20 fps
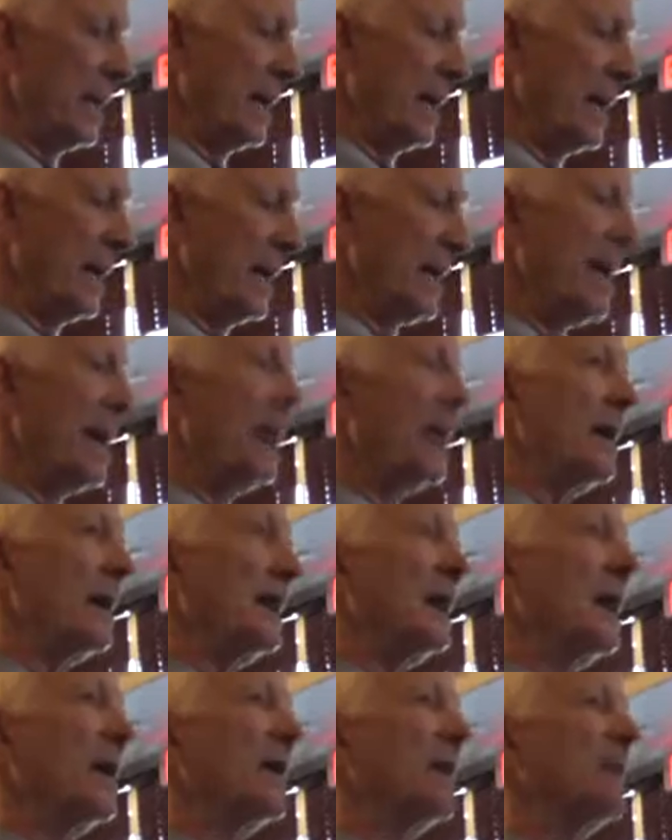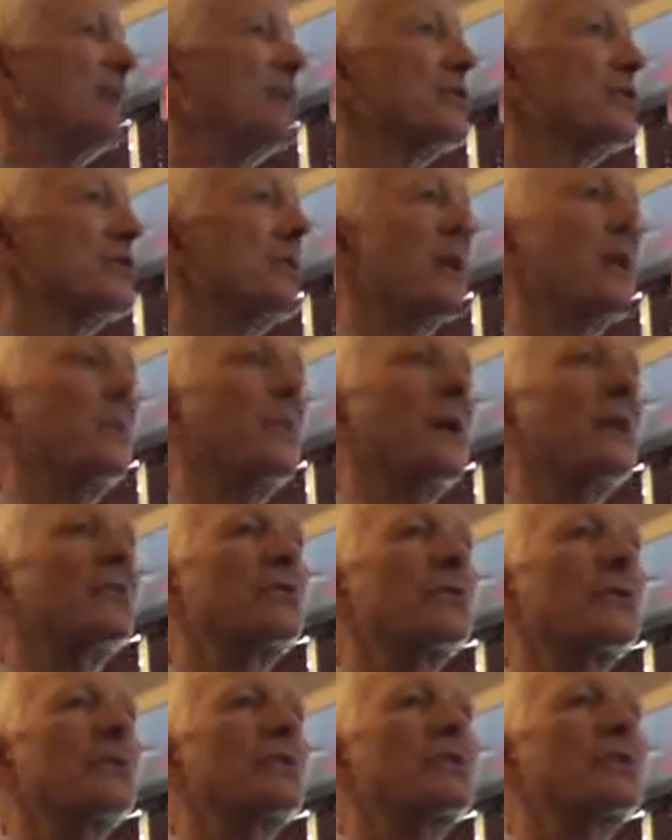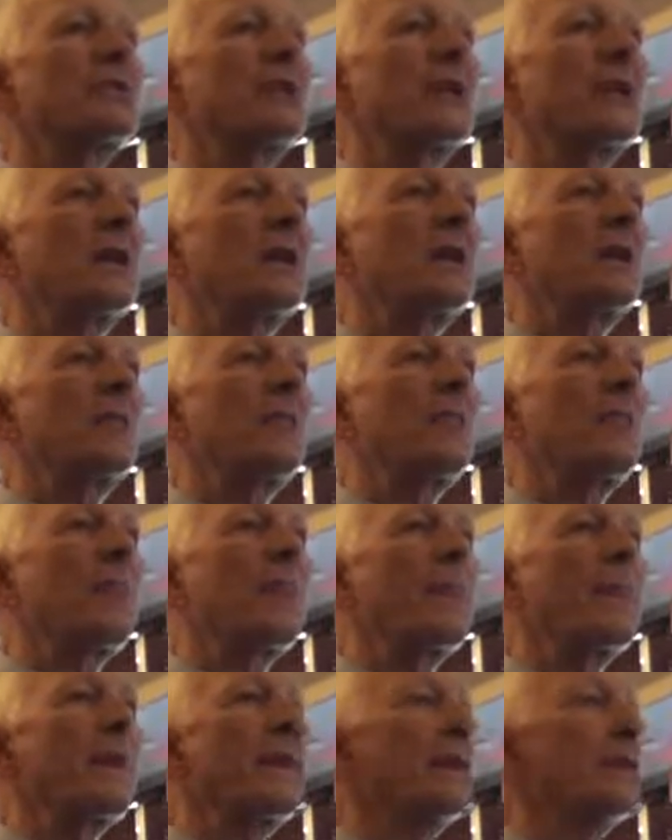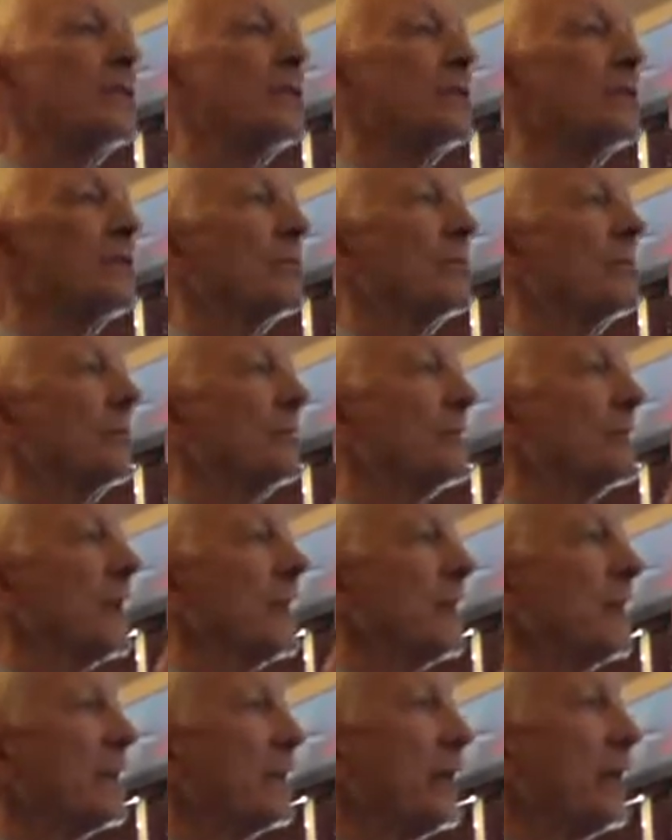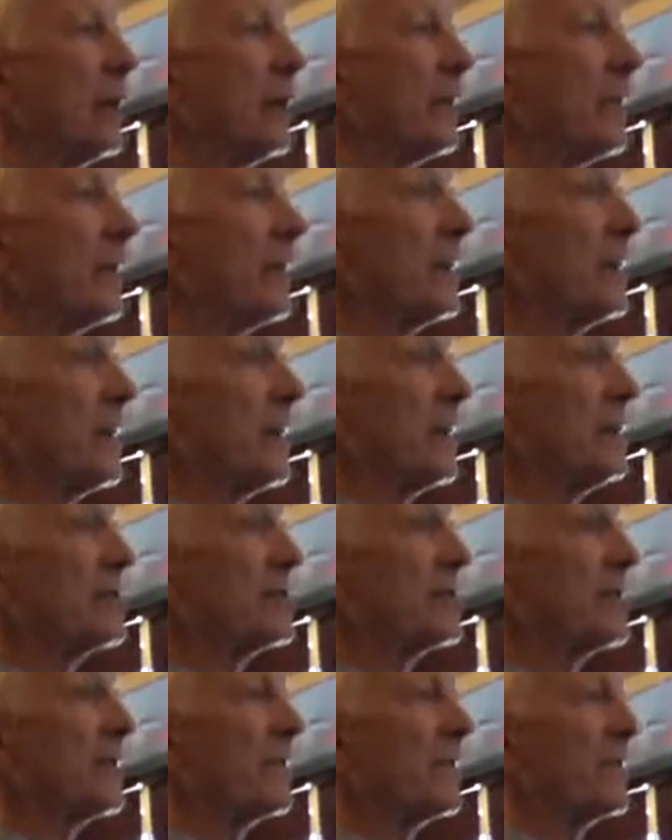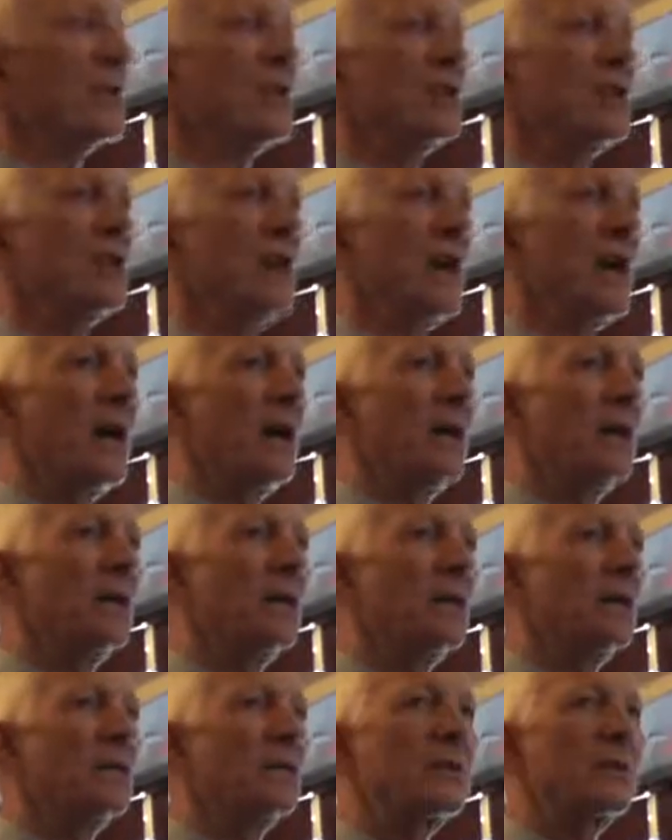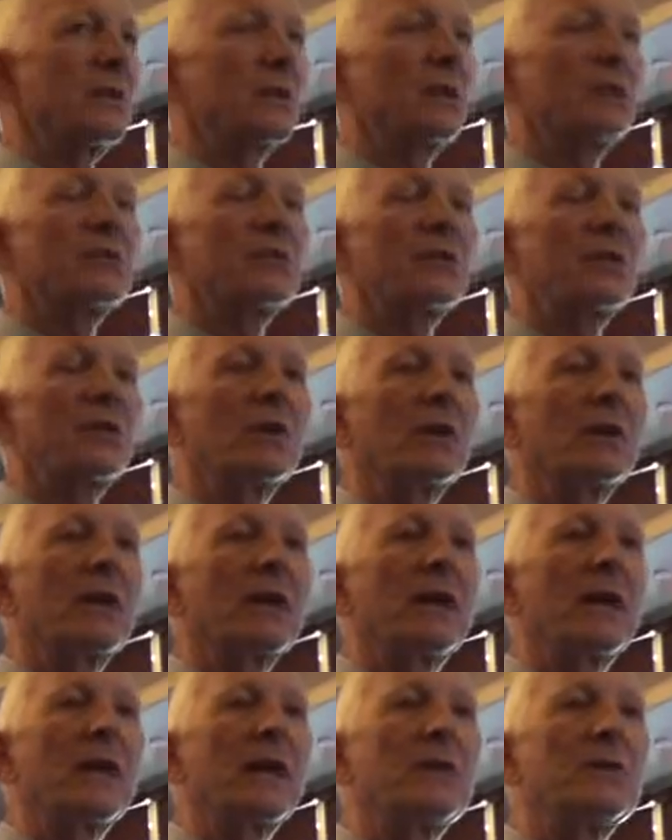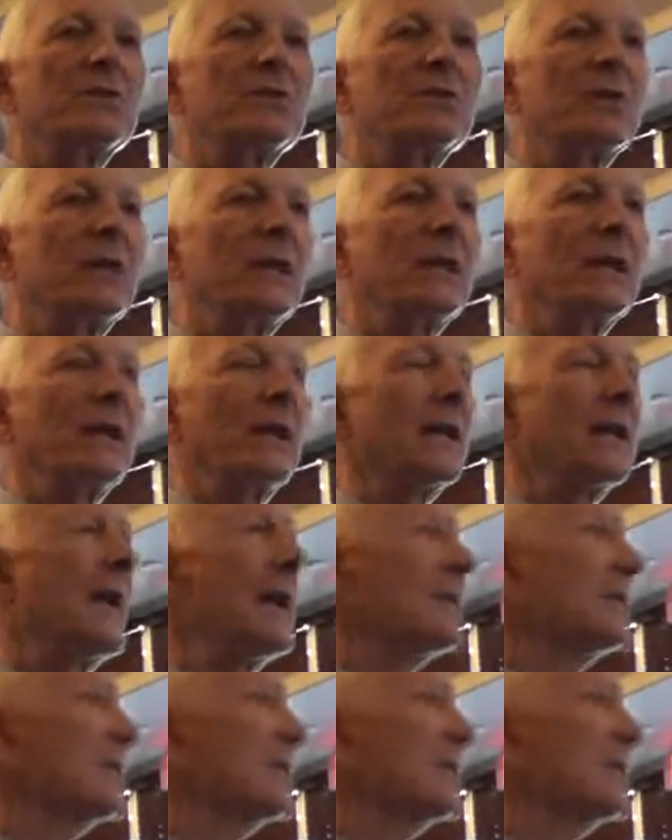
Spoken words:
I instruct my trustee to take care of the needs of this child until a certain age, and I